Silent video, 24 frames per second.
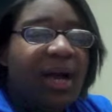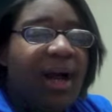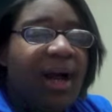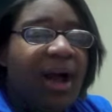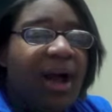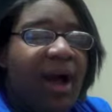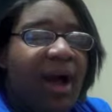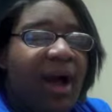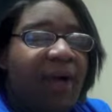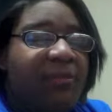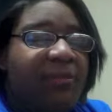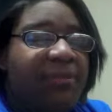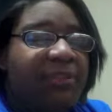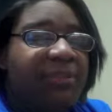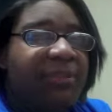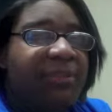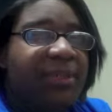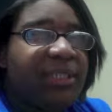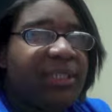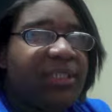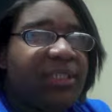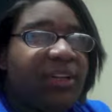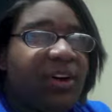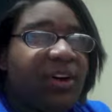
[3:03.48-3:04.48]
I was
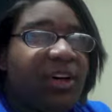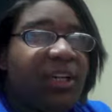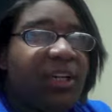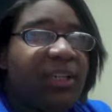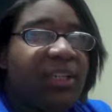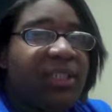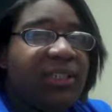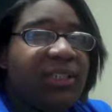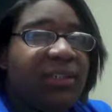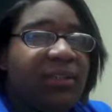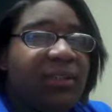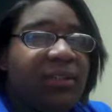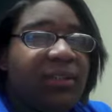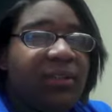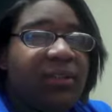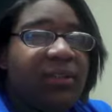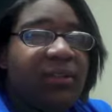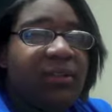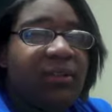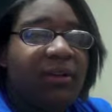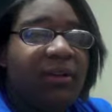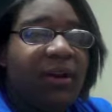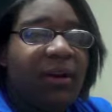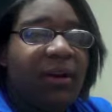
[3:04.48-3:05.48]
picked on
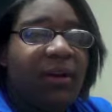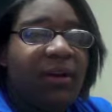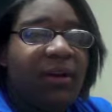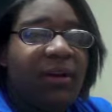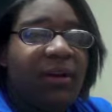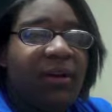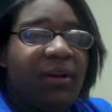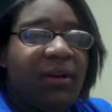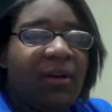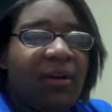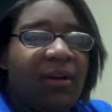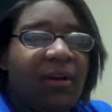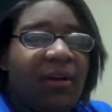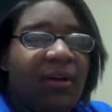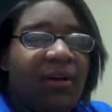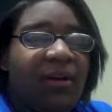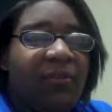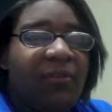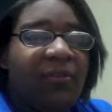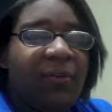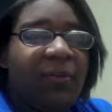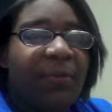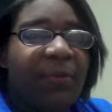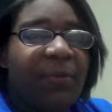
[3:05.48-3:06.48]

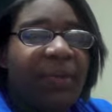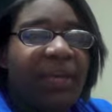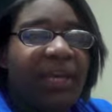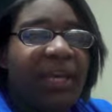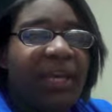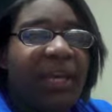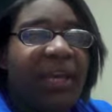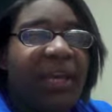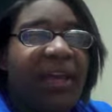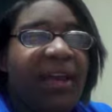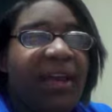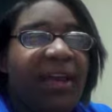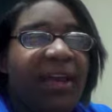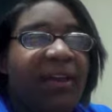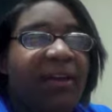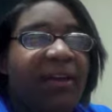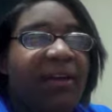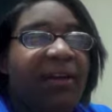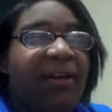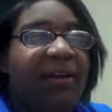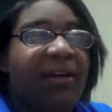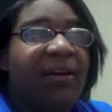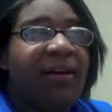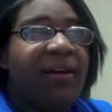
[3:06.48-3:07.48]
for being
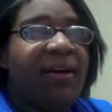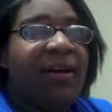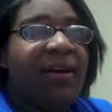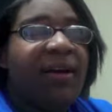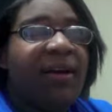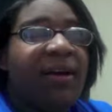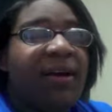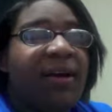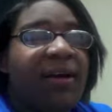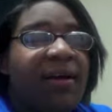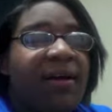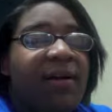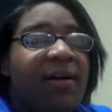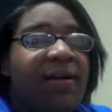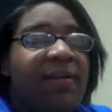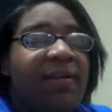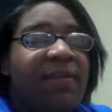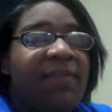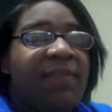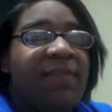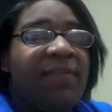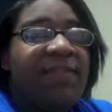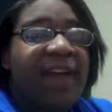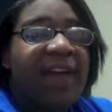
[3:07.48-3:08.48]

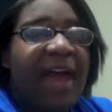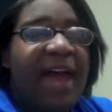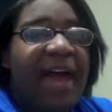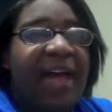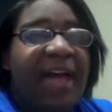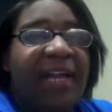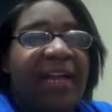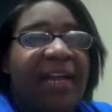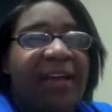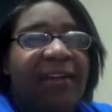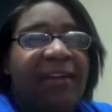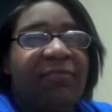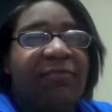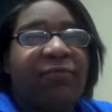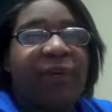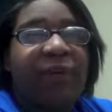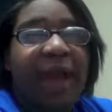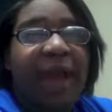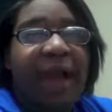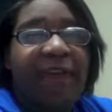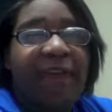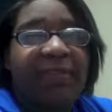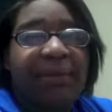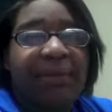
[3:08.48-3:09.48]
fat and for
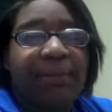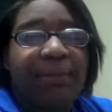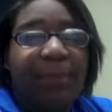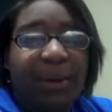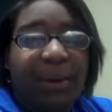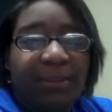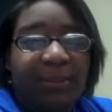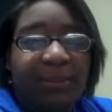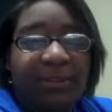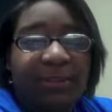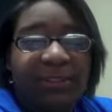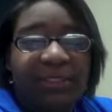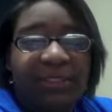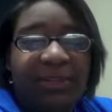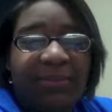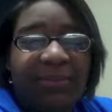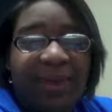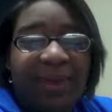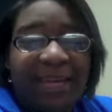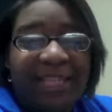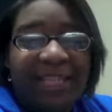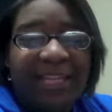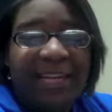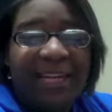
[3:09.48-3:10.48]
having bubbles on my
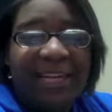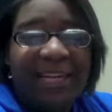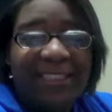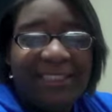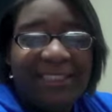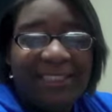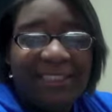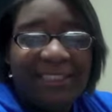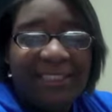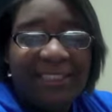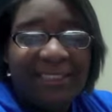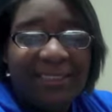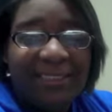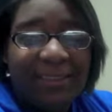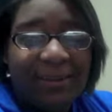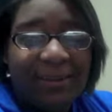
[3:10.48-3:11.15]
glasses.